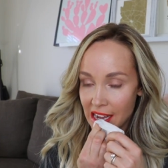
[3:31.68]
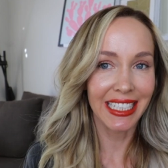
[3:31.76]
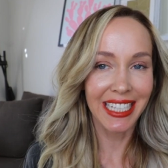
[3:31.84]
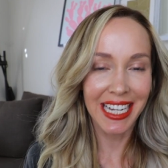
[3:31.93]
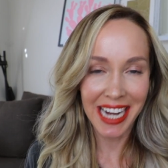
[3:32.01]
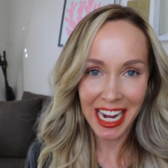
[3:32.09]

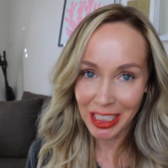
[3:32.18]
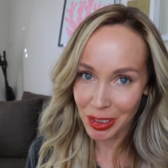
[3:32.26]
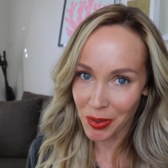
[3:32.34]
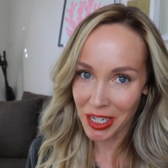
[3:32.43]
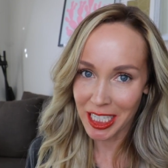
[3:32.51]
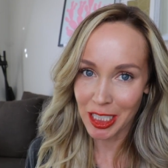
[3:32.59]
This
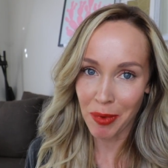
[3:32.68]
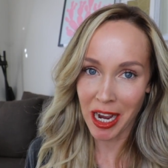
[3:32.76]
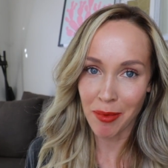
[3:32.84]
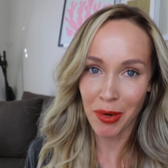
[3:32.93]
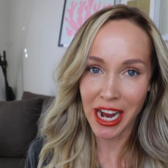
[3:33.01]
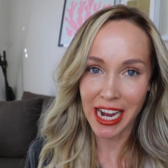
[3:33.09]
next one is
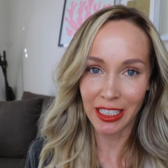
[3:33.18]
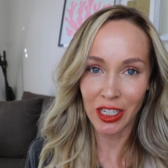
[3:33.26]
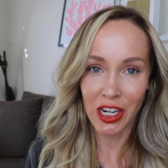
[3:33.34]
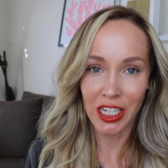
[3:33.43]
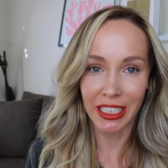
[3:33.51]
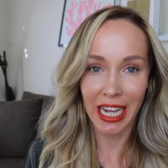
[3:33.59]
by a brand
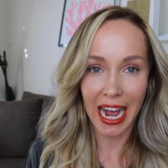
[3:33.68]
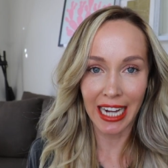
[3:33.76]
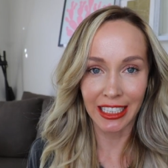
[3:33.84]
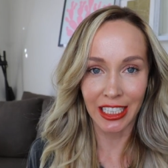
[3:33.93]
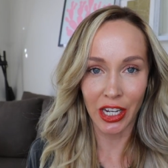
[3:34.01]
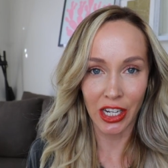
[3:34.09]
called
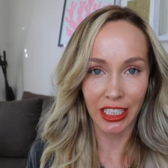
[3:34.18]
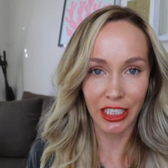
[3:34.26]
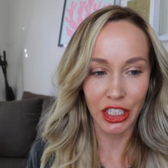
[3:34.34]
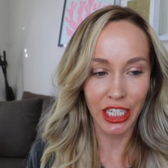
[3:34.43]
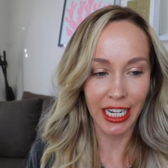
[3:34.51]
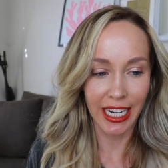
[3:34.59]

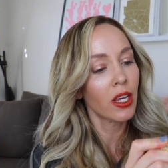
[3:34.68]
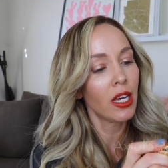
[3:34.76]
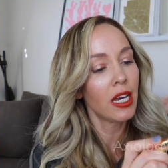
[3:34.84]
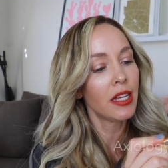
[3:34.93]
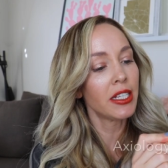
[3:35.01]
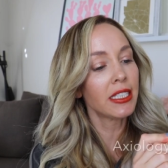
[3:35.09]
Axiology.
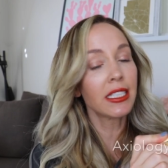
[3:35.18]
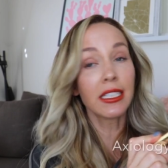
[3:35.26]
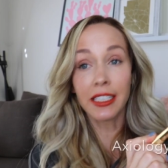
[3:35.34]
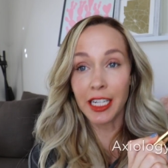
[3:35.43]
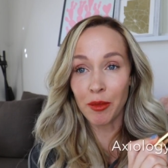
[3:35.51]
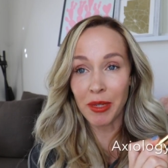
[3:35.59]
This is
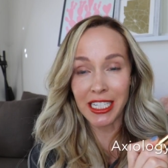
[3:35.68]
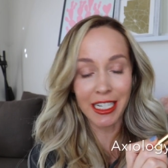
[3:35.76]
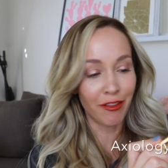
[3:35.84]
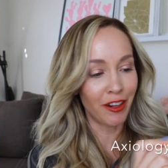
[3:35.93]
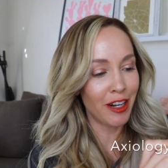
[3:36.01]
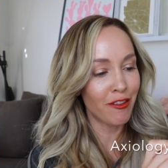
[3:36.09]
a little bit
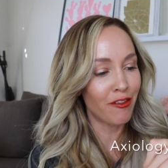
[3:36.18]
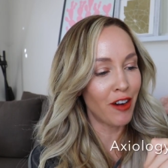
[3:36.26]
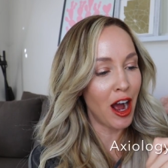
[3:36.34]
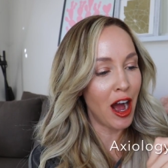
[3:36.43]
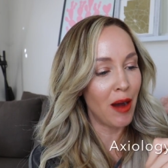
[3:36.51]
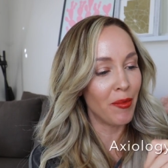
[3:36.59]
different
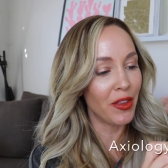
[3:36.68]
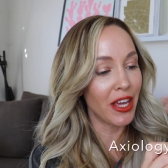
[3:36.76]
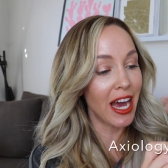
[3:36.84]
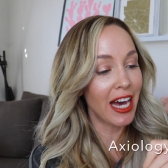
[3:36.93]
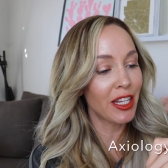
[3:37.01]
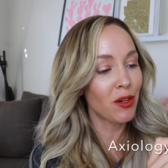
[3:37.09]
from
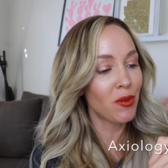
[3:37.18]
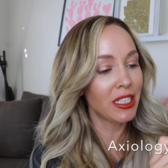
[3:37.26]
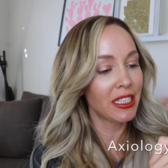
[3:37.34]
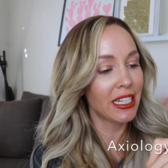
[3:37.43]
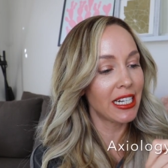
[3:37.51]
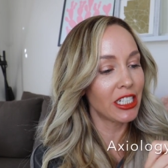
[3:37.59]
the other
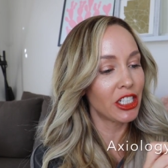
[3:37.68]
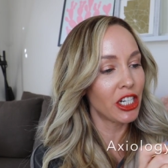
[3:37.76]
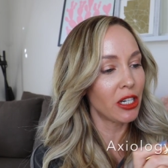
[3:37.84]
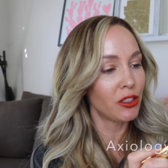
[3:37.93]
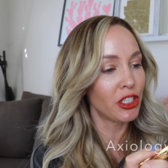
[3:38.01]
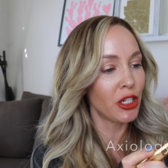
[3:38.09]
ones that I
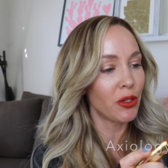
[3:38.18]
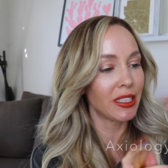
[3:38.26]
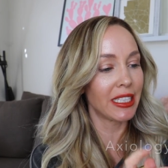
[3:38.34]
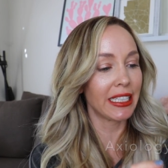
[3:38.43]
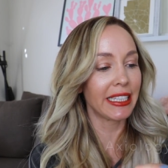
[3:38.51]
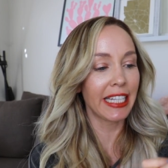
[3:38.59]
showed you.
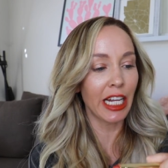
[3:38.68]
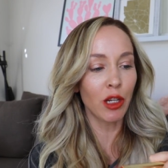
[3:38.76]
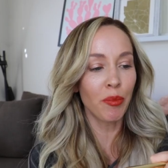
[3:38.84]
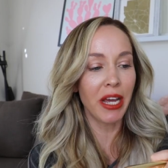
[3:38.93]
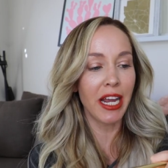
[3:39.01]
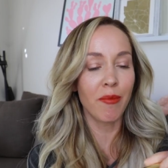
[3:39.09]
It's a
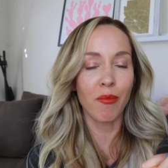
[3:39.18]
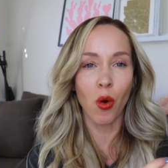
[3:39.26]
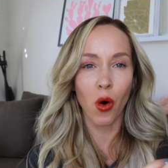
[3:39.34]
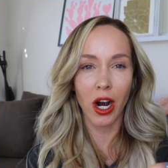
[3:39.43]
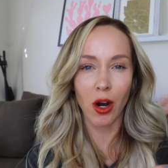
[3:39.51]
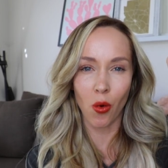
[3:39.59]
little bit
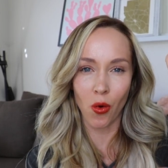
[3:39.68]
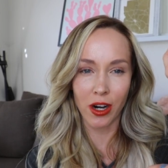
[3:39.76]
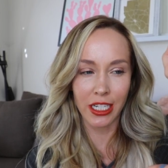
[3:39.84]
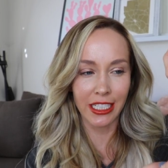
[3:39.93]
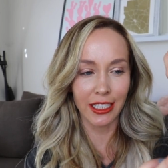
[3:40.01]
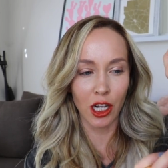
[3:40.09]
more
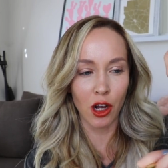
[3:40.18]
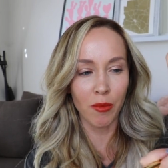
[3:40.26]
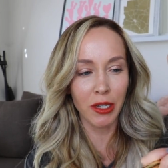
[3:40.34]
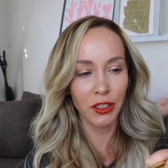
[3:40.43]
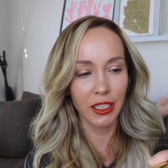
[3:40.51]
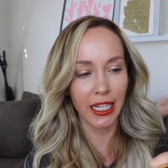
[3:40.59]
orange. It's
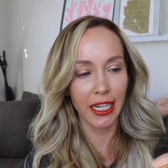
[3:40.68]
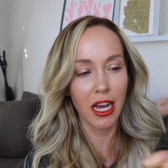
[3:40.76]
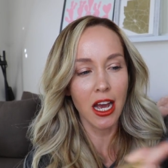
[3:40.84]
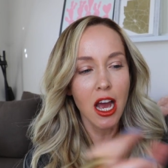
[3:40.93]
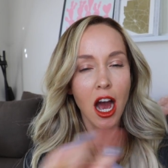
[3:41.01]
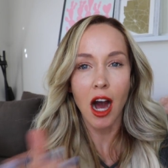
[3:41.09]
almost like
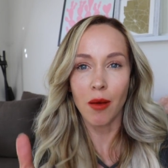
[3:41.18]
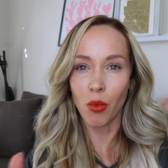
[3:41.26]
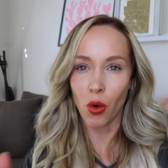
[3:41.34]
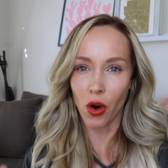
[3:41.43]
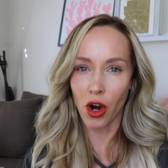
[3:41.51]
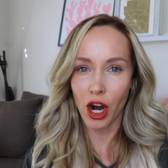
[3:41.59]
a
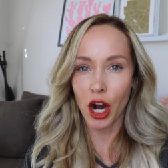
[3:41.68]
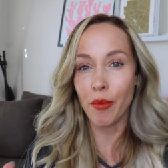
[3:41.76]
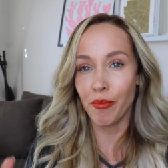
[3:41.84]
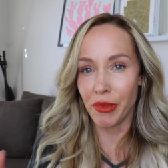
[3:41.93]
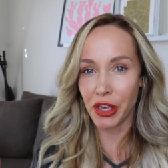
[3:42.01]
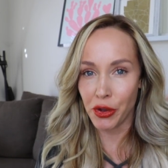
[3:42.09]
more
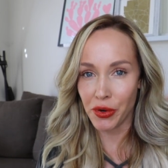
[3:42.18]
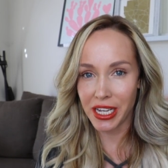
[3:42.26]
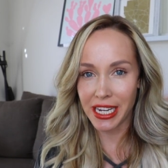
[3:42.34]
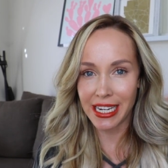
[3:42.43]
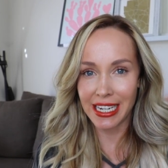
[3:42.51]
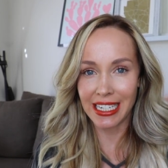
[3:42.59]

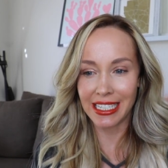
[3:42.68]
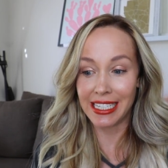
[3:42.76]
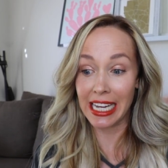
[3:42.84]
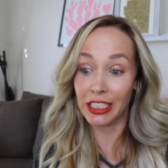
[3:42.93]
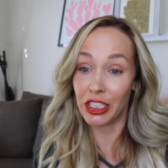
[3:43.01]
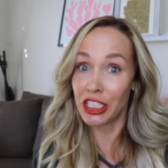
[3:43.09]
muted
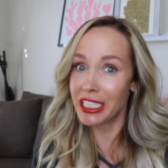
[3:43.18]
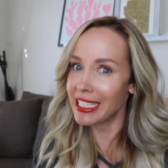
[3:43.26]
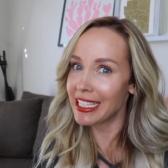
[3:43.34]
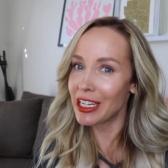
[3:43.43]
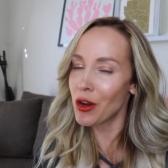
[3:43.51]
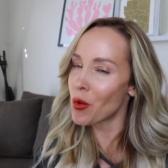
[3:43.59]

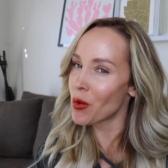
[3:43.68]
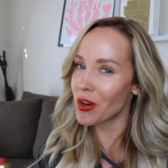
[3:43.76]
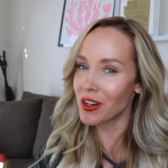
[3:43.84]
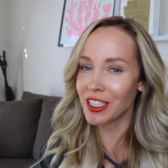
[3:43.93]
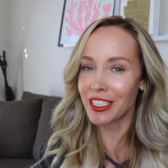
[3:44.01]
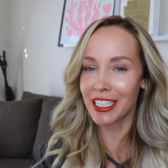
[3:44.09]
deserty
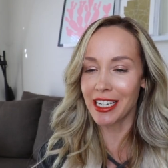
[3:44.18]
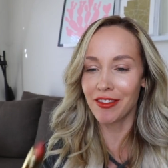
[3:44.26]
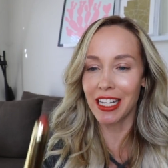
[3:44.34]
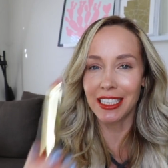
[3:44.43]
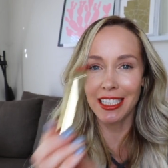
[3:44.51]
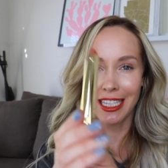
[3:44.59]
orange,
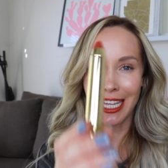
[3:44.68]
if that's a